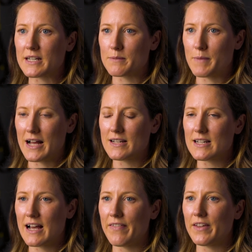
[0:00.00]

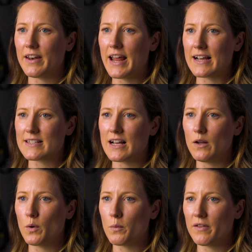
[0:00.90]
expand, and then an
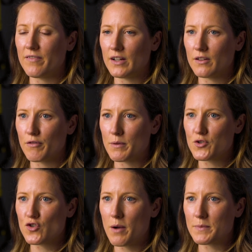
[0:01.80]
exhale where we feel the ribs
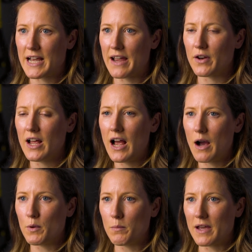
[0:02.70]
drop down
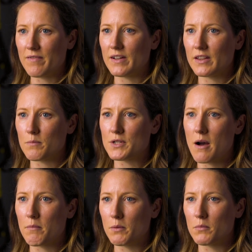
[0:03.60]
and we may feel the
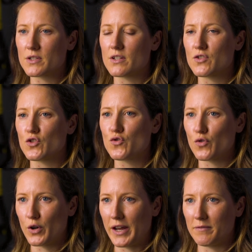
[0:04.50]
abdominal muscles
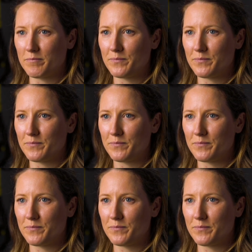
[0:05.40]
draw in.